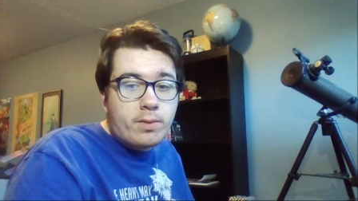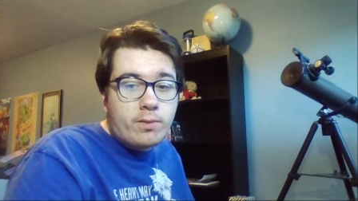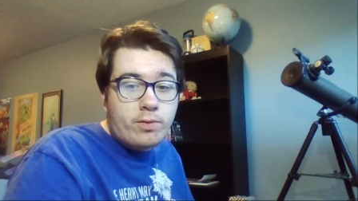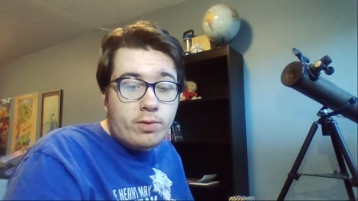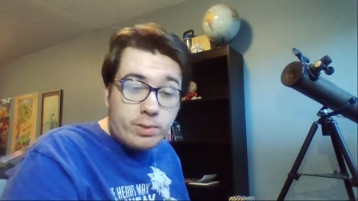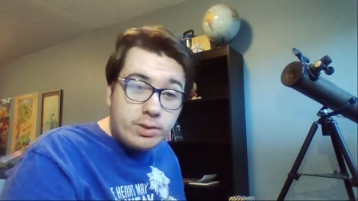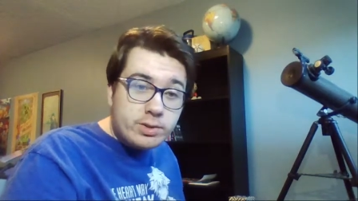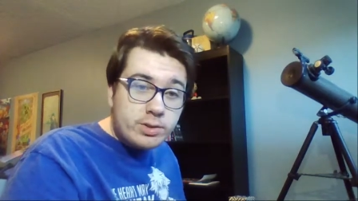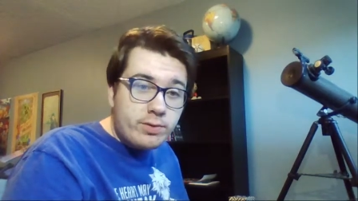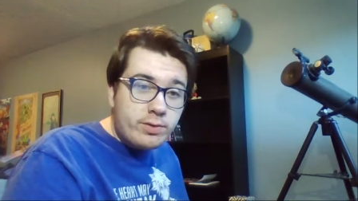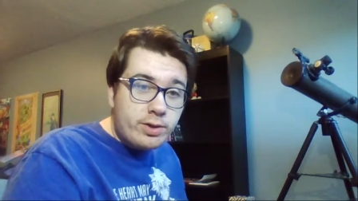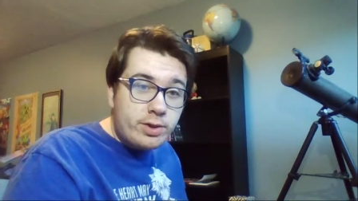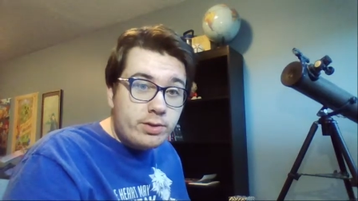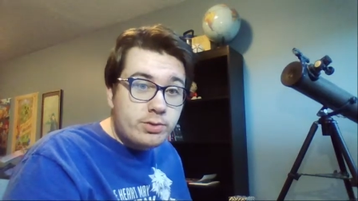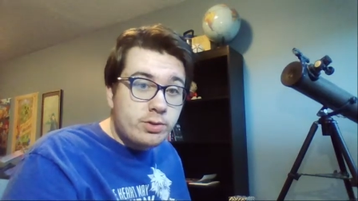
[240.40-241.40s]
for the rest of the
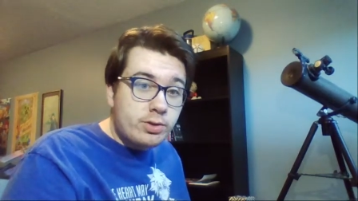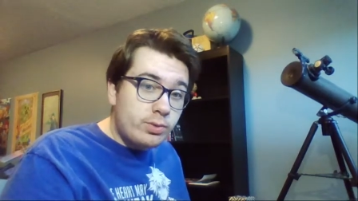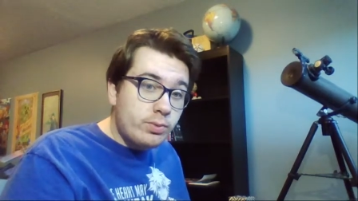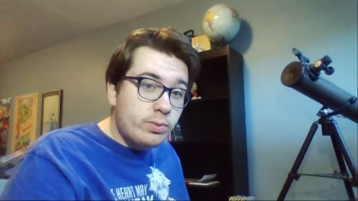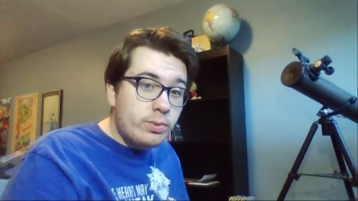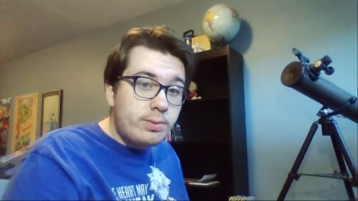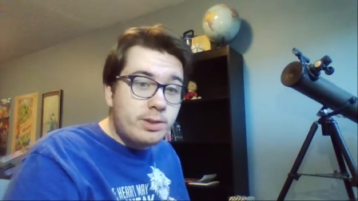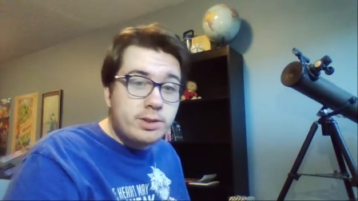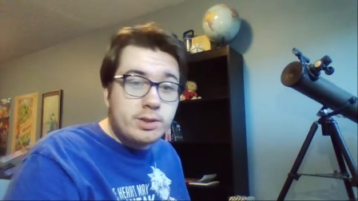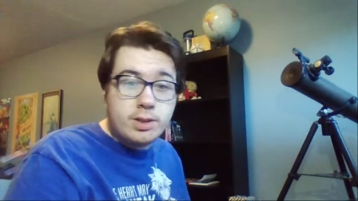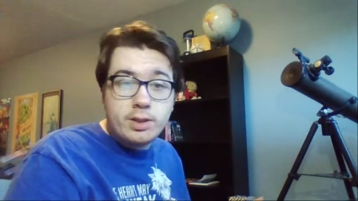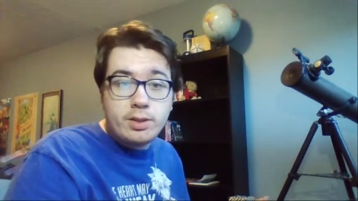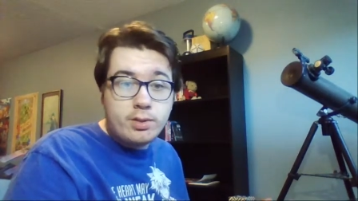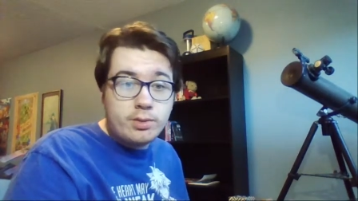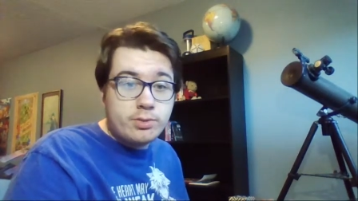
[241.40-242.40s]
videos, you will be
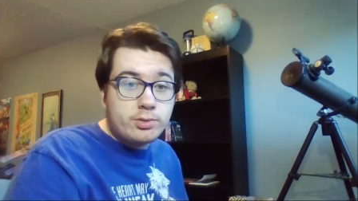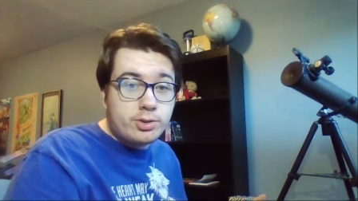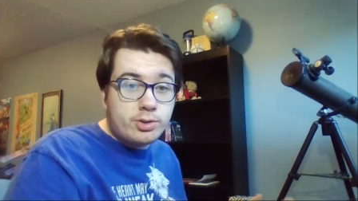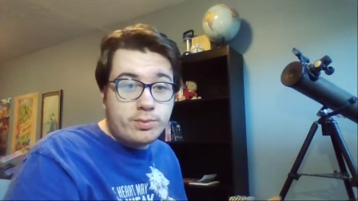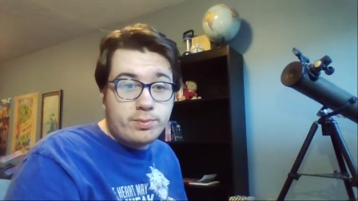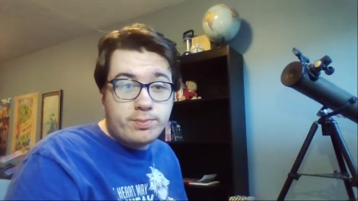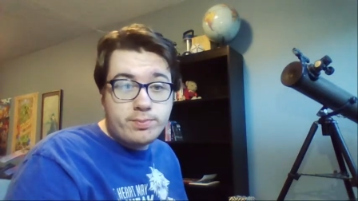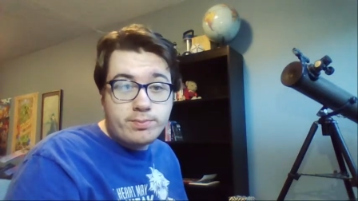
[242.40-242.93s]
seeing those soon.